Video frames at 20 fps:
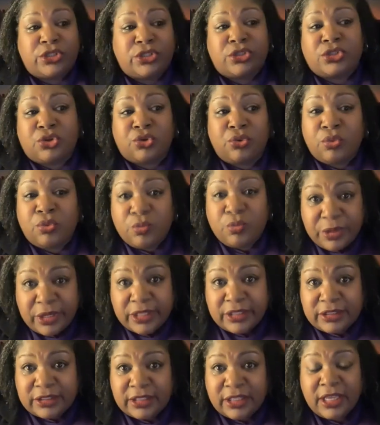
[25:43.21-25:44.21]
to school
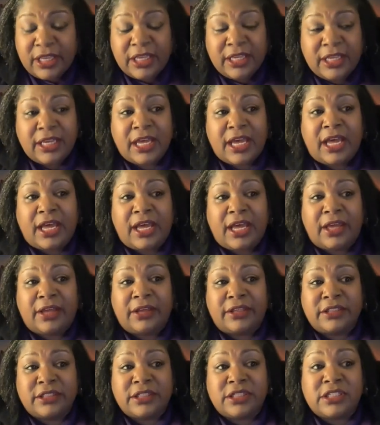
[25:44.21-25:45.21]
with,
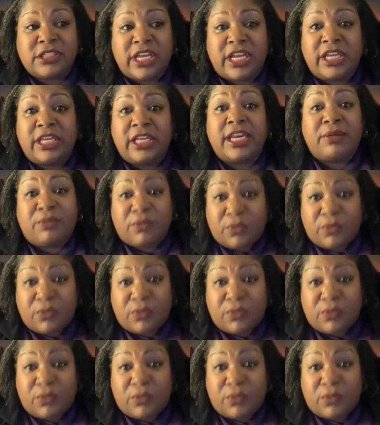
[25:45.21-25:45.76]
son